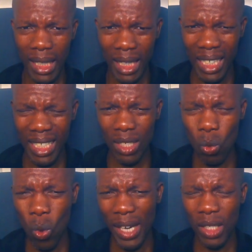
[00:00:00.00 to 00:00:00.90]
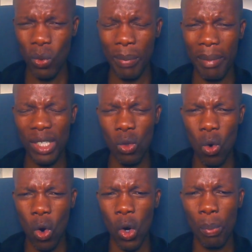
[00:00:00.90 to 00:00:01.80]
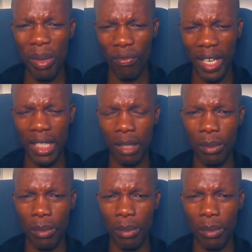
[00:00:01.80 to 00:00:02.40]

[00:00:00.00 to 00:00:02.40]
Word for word: This is what we must all be fighting,